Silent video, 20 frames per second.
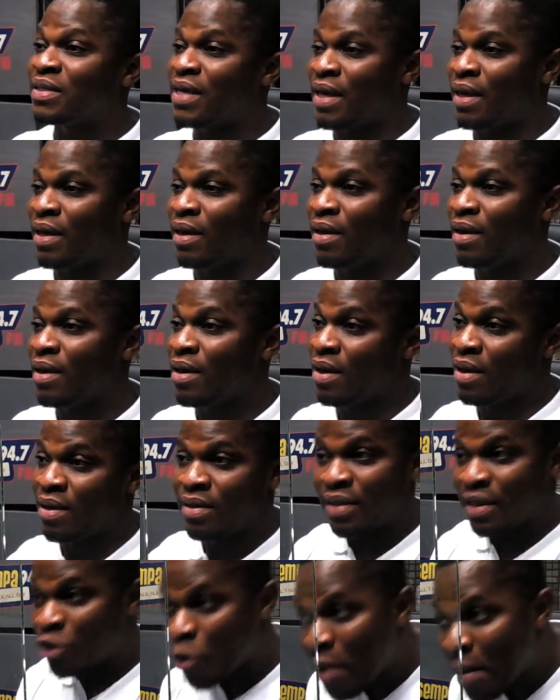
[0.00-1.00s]
say
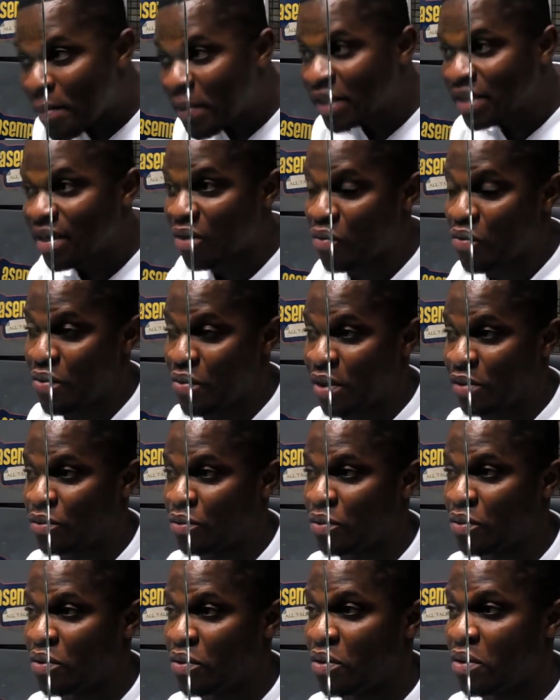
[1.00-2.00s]
o ma betena konwa
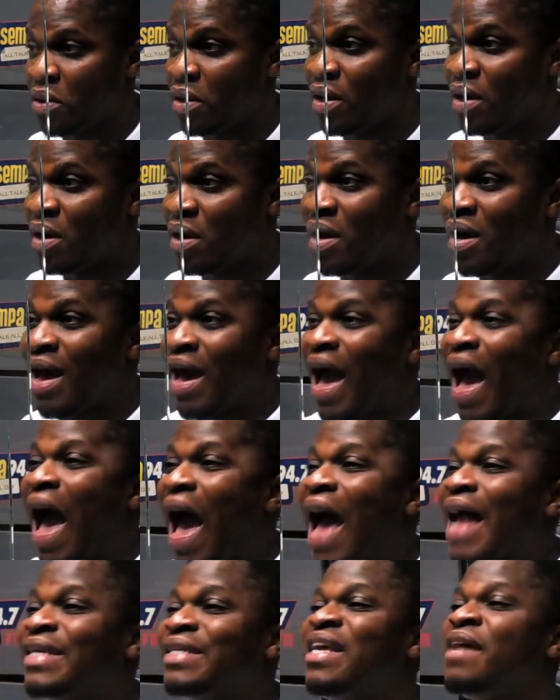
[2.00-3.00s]
so
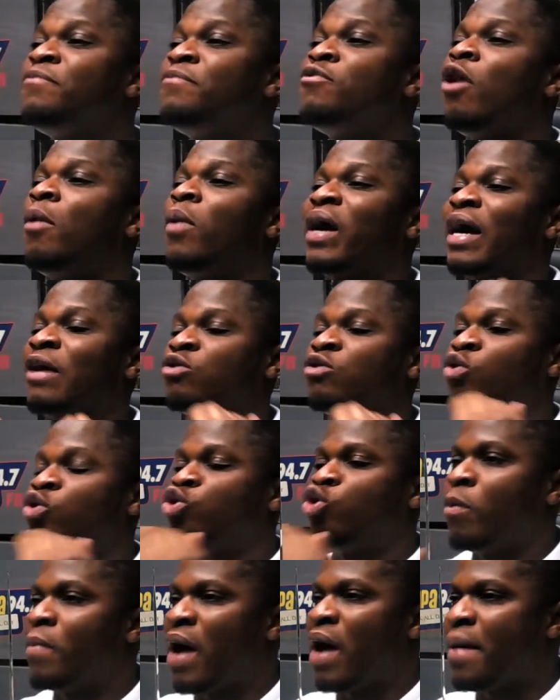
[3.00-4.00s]
ade bi o mo catch
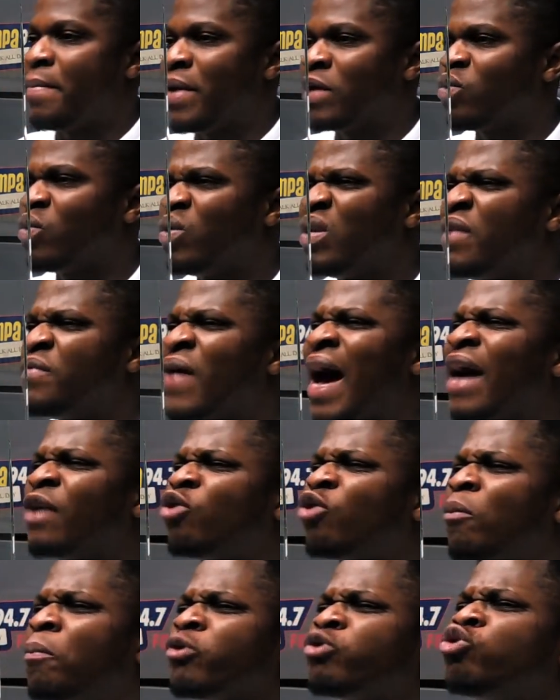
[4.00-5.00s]
John Mahama so they've
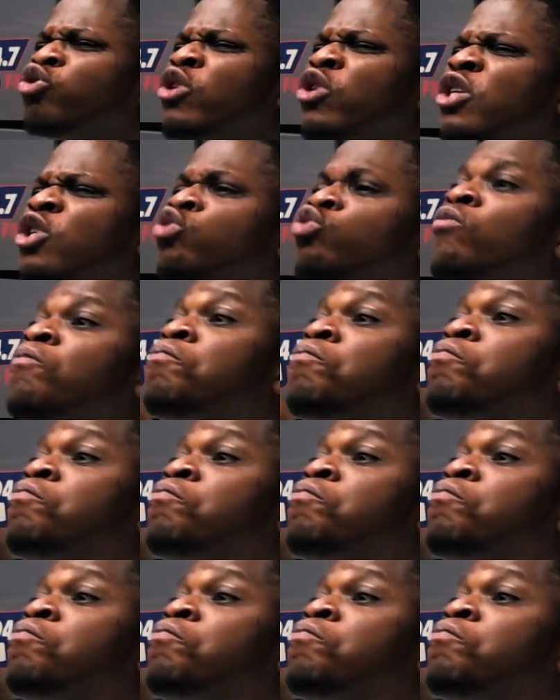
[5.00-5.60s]
had opportunity to